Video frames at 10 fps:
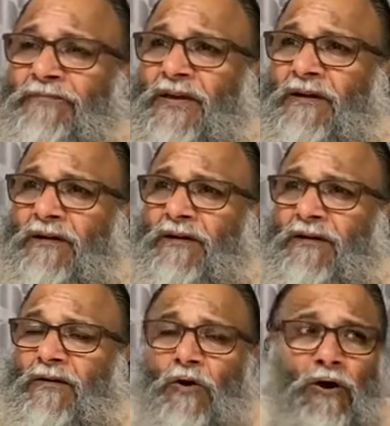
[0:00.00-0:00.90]

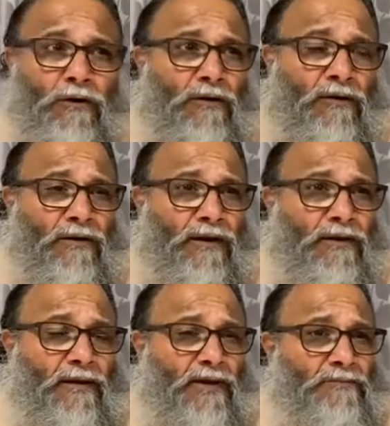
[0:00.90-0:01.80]
or
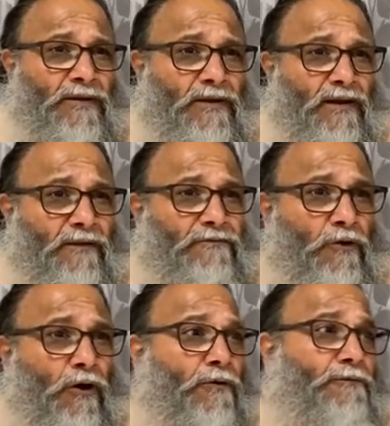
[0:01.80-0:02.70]
have been left
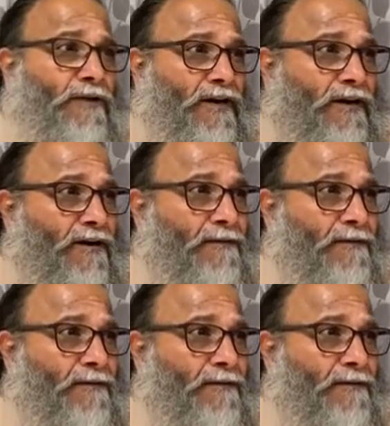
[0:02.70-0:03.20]
orphaned.